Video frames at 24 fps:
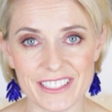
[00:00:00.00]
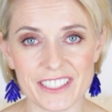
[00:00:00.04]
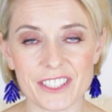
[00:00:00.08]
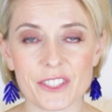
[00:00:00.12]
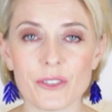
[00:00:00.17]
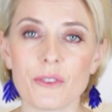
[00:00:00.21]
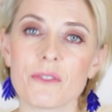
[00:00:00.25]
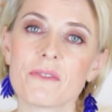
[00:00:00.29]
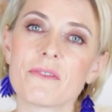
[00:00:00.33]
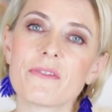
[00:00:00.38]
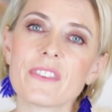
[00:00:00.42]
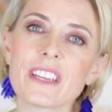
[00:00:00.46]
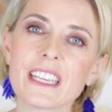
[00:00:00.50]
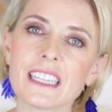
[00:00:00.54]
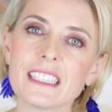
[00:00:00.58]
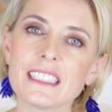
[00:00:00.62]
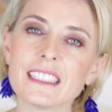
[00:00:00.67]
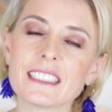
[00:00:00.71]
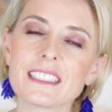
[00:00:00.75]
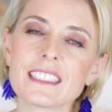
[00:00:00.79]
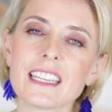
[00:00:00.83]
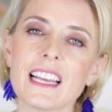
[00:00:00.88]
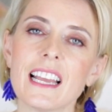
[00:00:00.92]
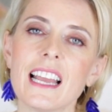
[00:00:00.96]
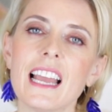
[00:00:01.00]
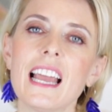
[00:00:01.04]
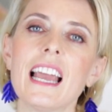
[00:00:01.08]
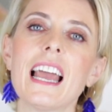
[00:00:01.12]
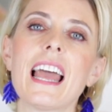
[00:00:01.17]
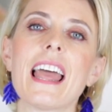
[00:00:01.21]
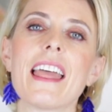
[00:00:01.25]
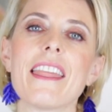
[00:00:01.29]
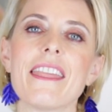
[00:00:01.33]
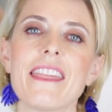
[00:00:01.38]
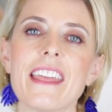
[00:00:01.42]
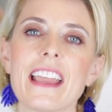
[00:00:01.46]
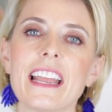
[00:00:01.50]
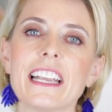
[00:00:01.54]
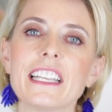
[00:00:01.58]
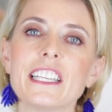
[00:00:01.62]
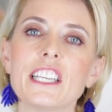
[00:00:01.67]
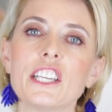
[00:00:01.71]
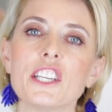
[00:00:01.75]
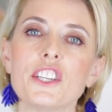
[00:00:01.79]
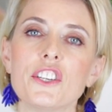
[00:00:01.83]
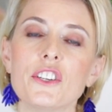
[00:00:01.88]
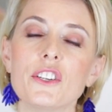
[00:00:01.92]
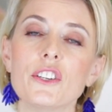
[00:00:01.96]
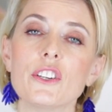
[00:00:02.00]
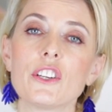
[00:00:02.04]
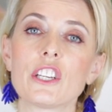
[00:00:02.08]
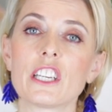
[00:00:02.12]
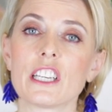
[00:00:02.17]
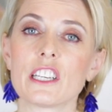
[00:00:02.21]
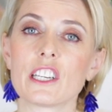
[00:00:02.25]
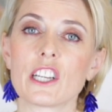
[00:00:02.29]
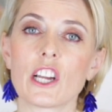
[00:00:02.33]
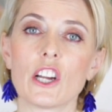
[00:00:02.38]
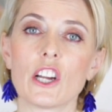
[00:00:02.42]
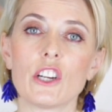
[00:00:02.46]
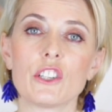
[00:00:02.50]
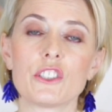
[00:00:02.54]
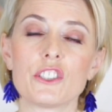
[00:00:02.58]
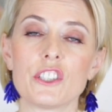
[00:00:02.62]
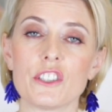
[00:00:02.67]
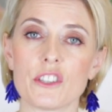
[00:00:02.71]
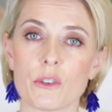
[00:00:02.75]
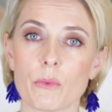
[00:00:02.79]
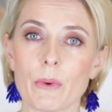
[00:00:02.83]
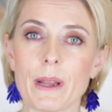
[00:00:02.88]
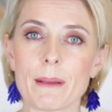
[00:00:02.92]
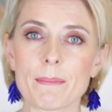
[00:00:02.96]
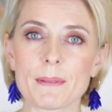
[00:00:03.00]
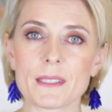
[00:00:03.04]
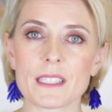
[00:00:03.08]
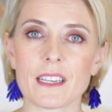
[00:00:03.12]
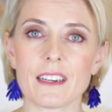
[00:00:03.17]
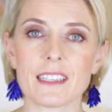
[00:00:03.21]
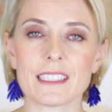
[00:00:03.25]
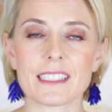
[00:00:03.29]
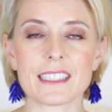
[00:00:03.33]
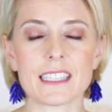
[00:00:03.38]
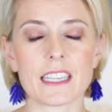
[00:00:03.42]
in your field, then you can go to the website.